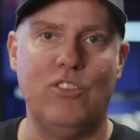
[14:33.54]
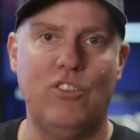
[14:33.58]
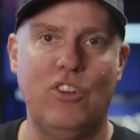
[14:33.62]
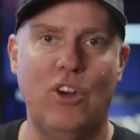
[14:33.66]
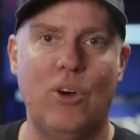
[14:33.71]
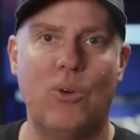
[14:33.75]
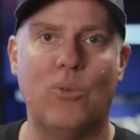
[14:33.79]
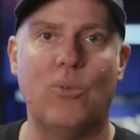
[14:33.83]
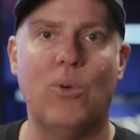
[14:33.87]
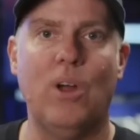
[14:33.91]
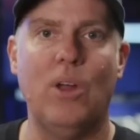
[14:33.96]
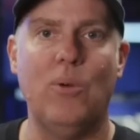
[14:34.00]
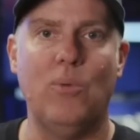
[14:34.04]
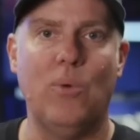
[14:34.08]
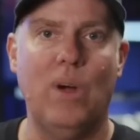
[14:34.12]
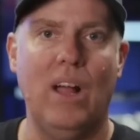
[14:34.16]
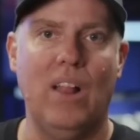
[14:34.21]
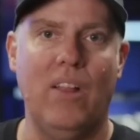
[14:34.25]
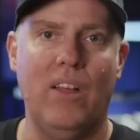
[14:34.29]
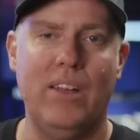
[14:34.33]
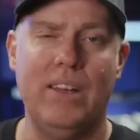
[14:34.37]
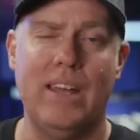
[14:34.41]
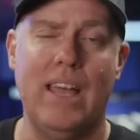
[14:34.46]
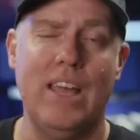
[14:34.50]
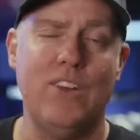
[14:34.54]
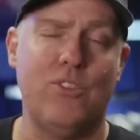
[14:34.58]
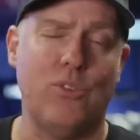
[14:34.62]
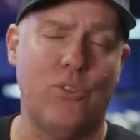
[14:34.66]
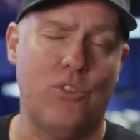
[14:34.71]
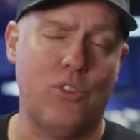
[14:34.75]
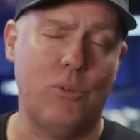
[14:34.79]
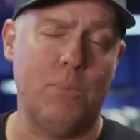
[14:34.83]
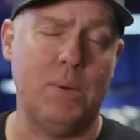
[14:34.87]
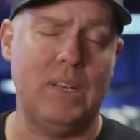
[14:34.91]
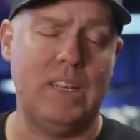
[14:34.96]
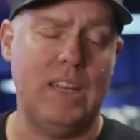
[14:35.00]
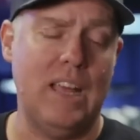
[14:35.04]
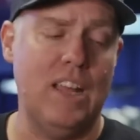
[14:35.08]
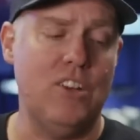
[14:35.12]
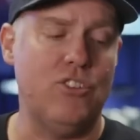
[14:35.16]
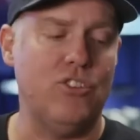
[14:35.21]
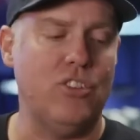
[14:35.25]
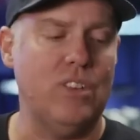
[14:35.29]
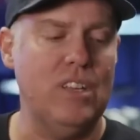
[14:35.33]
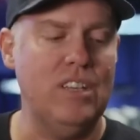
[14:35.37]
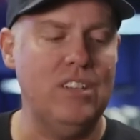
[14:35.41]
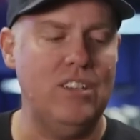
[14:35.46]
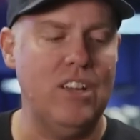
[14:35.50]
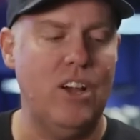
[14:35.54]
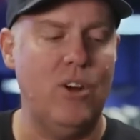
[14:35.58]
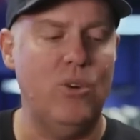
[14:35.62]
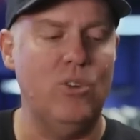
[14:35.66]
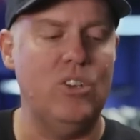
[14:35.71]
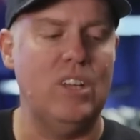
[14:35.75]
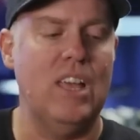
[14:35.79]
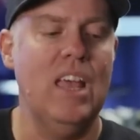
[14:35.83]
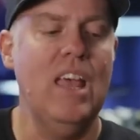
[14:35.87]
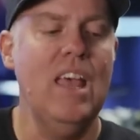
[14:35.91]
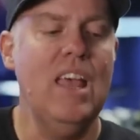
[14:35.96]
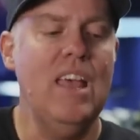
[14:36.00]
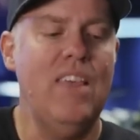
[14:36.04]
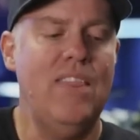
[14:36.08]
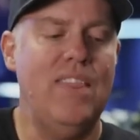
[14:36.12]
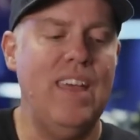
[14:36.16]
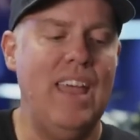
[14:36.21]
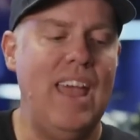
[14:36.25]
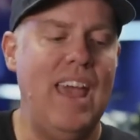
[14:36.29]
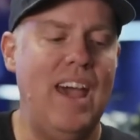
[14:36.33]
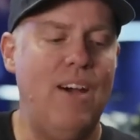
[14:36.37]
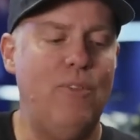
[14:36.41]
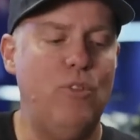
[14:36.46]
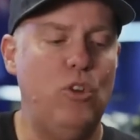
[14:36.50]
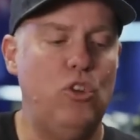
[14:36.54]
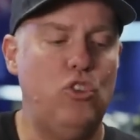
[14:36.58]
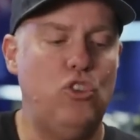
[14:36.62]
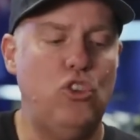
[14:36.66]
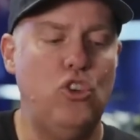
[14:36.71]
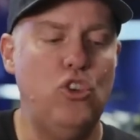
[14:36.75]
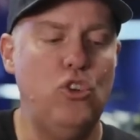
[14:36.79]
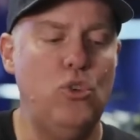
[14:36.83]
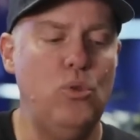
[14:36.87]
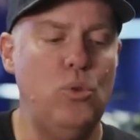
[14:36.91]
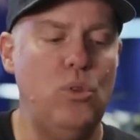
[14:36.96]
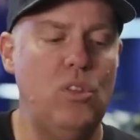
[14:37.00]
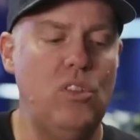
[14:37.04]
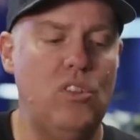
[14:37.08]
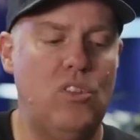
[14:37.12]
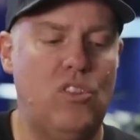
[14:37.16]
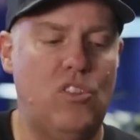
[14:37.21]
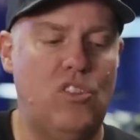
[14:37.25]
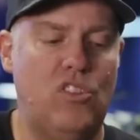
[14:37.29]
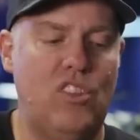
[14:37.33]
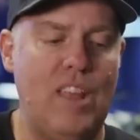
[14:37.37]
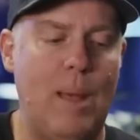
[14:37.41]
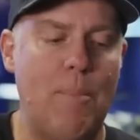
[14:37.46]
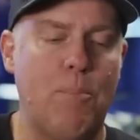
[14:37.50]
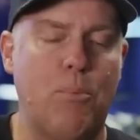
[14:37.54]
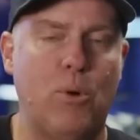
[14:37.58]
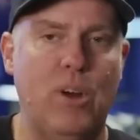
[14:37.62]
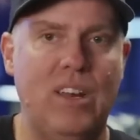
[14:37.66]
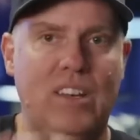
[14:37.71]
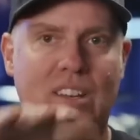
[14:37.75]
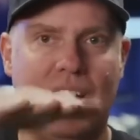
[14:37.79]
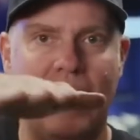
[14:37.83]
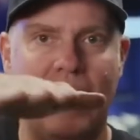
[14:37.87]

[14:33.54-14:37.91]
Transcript: don't run well on nitrous or potentially don't. They have 2 separate